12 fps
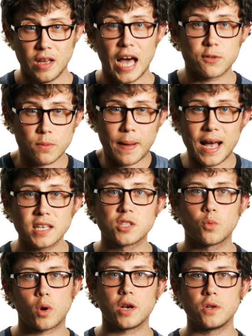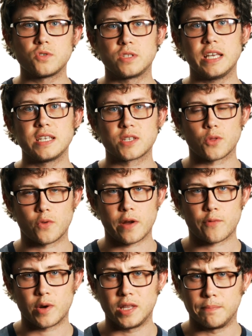As we passed the 100 days to the
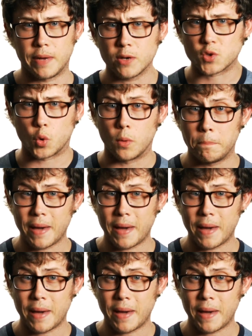referendum milestone,